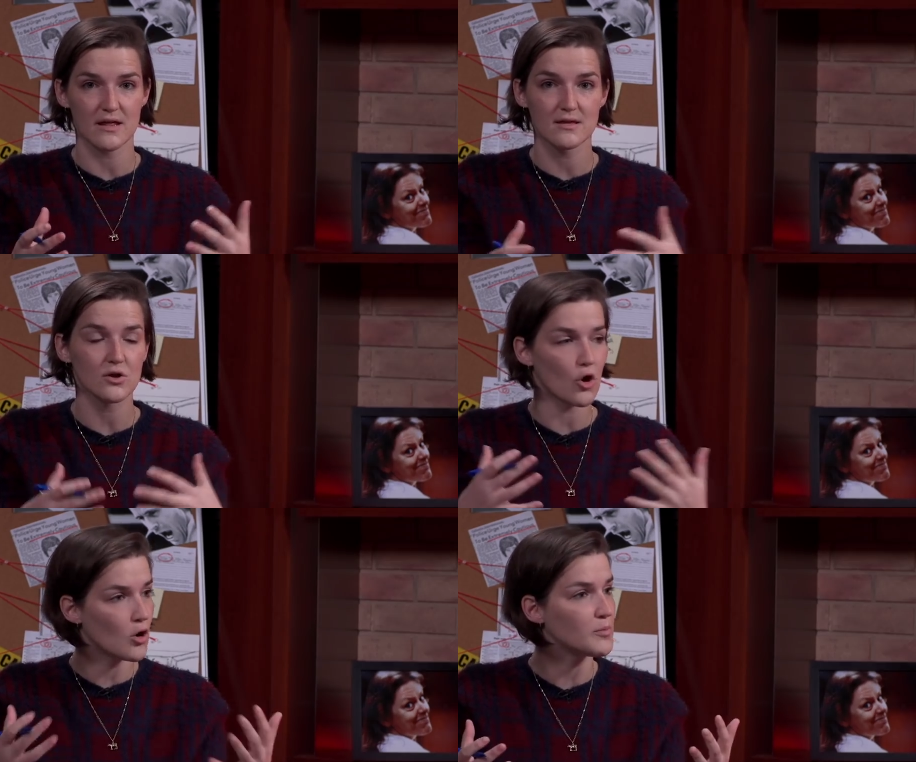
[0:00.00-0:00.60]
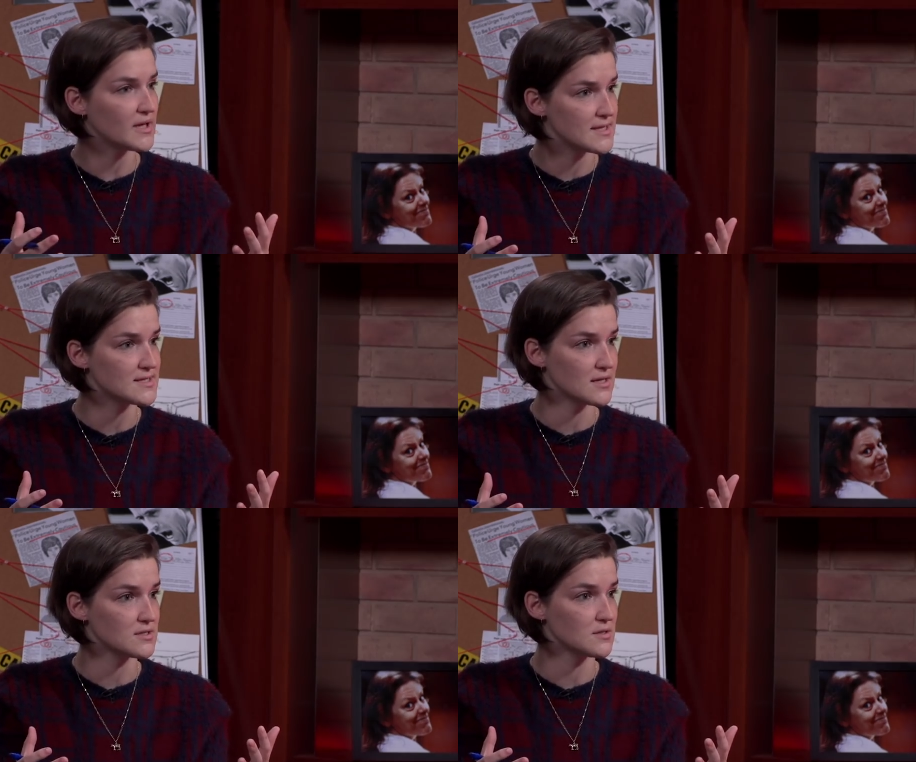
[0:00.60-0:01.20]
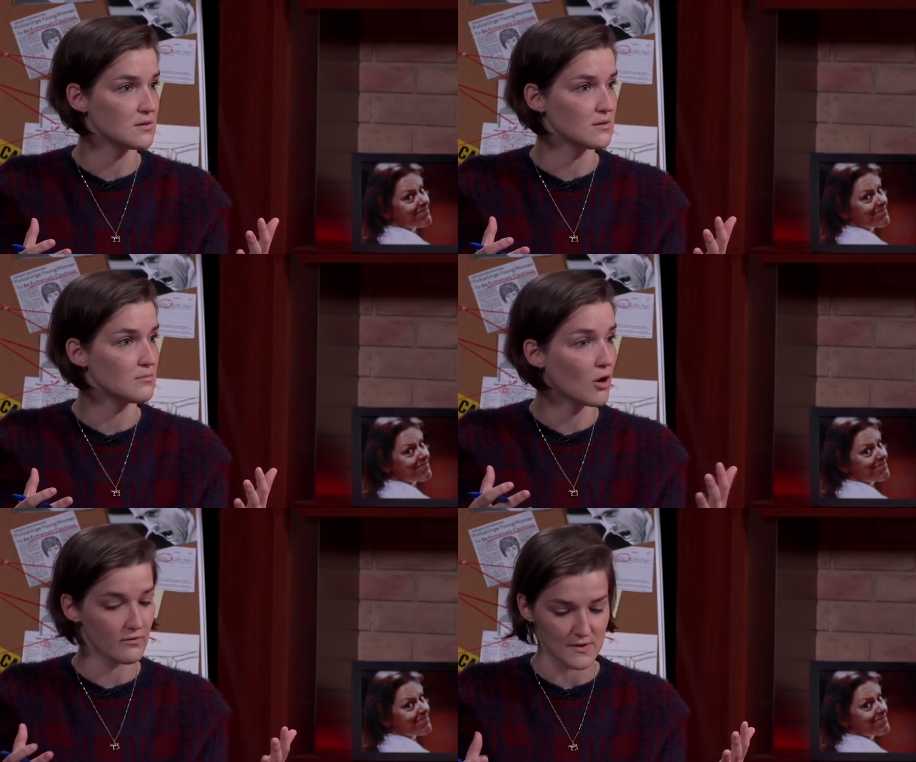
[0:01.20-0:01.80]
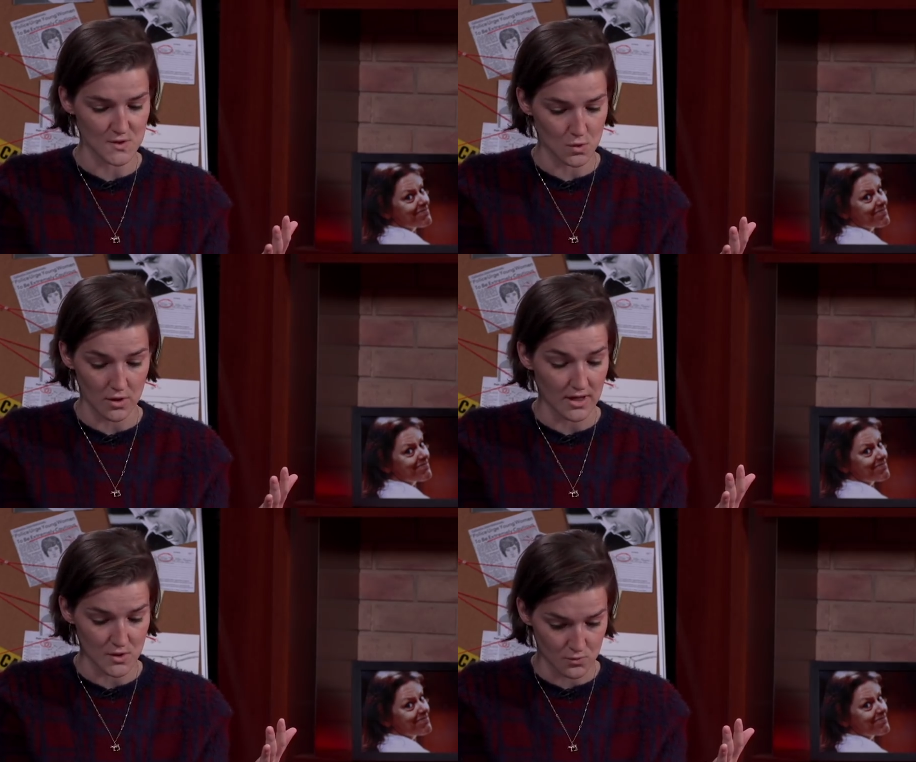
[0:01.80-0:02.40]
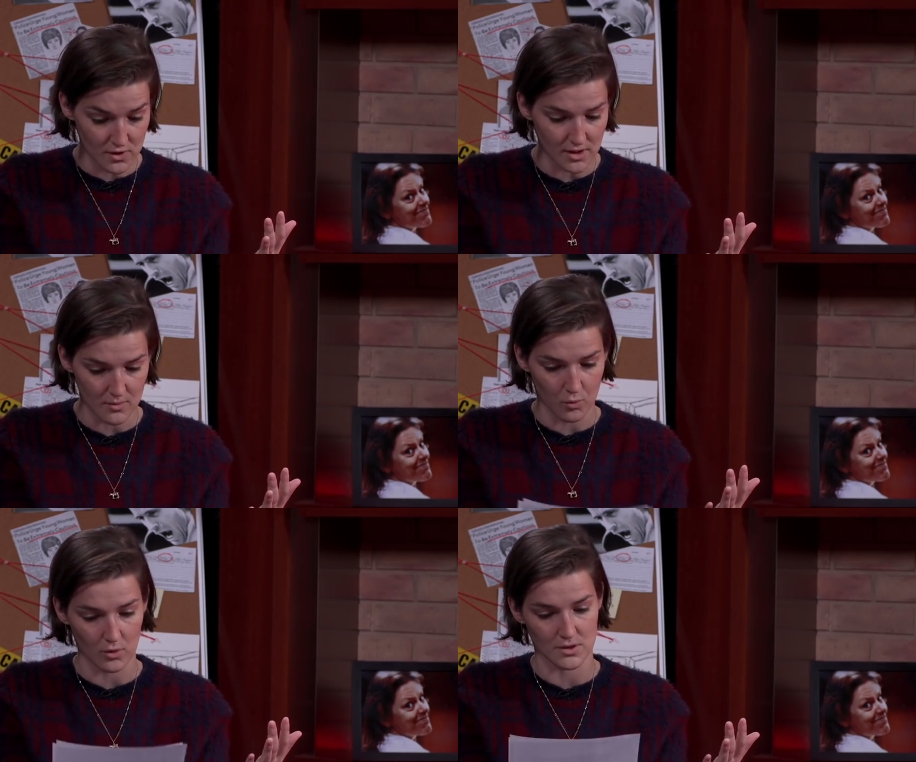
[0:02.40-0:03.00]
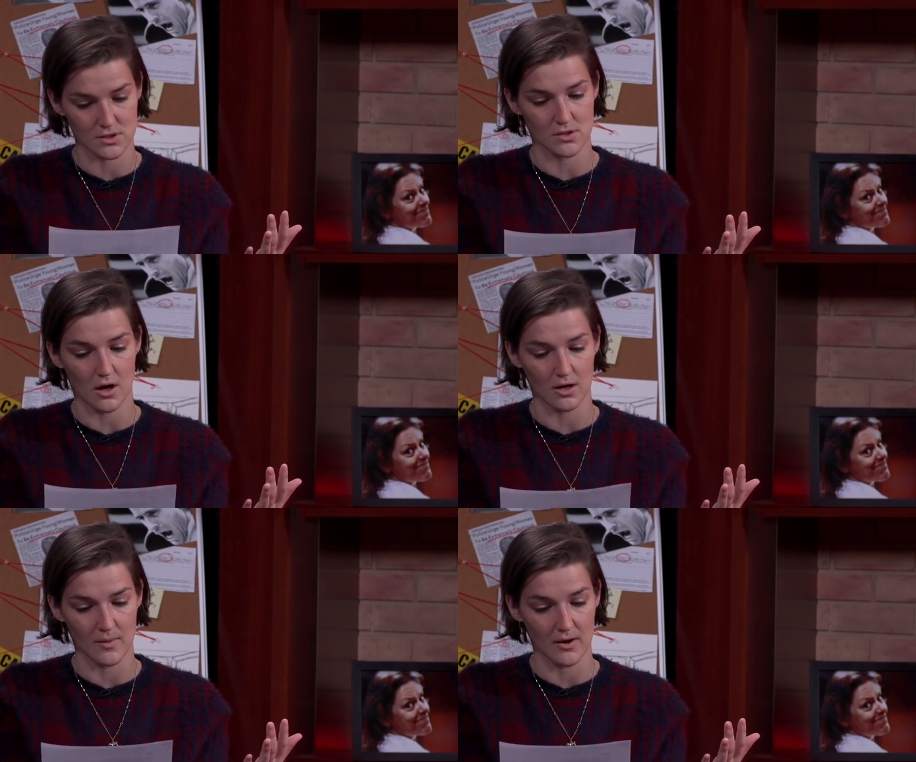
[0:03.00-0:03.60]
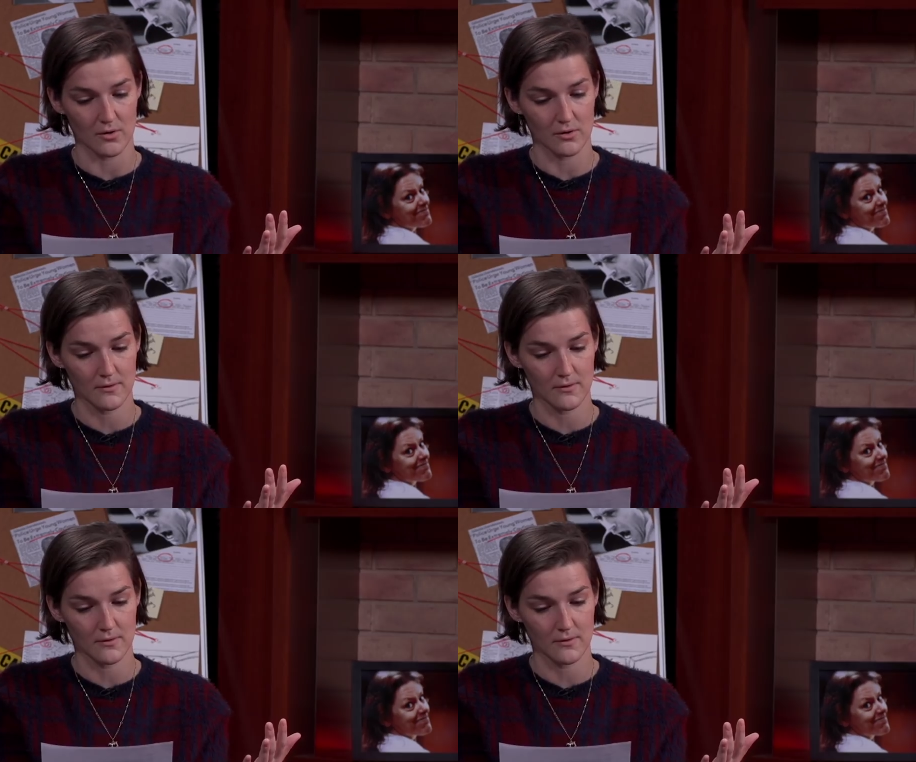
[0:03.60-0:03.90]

Speaker 1: But I think it all plays into Marvin's story and it's really important to talk about. You